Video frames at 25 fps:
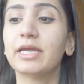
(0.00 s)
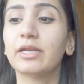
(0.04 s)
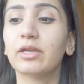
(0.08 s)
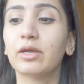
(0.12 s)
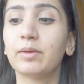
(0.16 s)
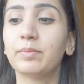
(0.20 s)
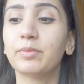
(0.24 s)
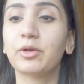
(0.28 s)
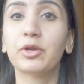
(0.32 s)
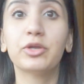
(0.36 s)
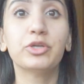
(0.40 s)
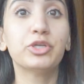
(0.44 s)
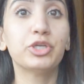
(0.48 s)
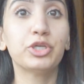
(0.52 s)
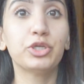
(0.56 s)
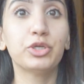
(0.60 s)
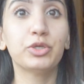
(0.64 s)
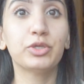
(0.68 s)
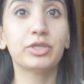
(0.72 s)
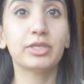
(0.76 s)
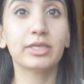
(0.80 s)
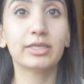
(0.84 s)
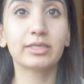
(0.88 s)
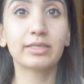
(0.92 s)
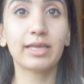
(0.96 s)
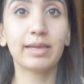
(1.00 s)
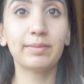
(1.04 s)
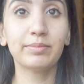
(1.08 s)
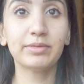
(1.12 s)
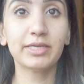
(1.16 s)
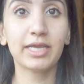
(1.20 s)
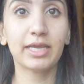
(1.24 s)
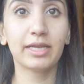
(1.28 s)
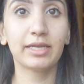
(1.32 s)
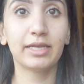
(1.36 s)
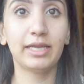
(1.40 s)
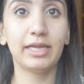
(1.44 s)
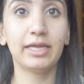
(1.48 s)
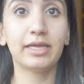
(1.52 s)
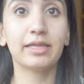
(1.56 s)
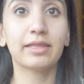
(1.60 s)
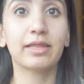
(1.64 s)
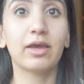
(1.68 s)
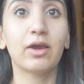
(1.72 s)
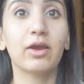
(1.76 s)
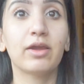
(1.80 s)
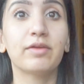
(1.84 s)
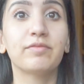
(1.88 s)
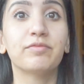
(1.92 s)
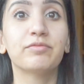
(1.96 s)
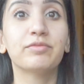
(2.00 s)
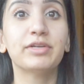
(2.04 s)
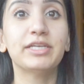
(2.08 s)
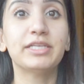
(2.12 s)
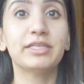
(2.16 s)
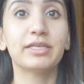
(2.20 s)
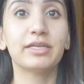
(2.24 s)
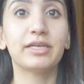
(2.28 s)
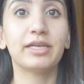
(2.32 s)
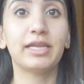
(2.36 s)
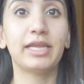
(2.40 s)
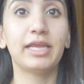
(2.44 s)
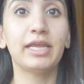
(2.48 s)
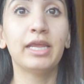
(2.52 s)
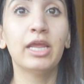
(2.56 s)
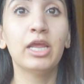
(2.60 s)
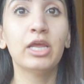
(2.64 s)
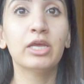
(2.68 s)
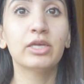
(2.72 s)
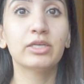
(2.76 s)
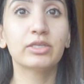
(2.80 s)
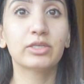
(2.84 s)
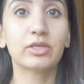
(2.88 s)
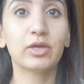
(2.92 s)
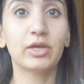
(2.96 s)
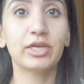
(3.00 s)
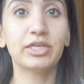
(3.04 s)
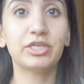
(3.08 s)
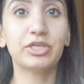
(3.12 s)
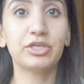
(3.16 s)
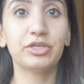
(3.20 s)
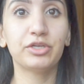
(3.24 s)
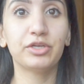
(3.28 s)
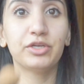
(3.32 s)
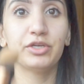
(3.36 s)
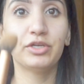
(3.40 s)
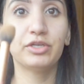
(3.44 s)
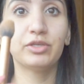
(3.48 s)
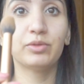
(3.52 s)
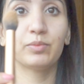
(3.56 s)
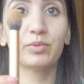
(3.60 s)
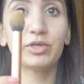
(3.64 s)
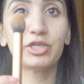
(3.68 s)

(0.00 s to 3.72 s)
and I'm going to use the same technique that I've recently started to use,